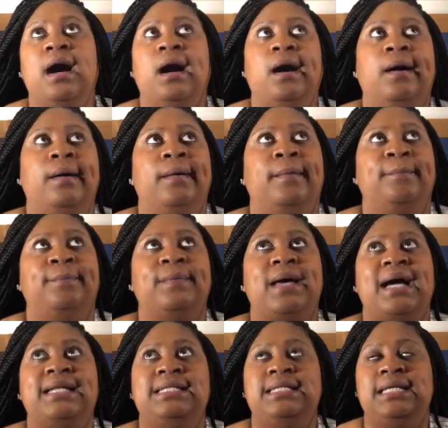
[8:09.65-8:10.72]

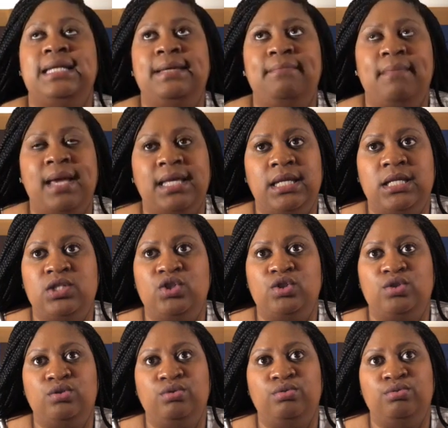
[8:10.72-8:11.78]
I did manage
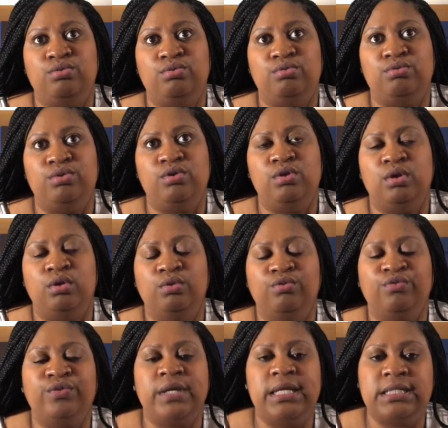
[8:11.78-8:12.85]
to, you know,
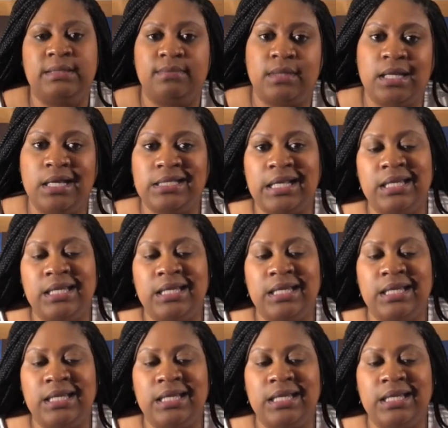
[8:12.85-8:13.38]
read some things.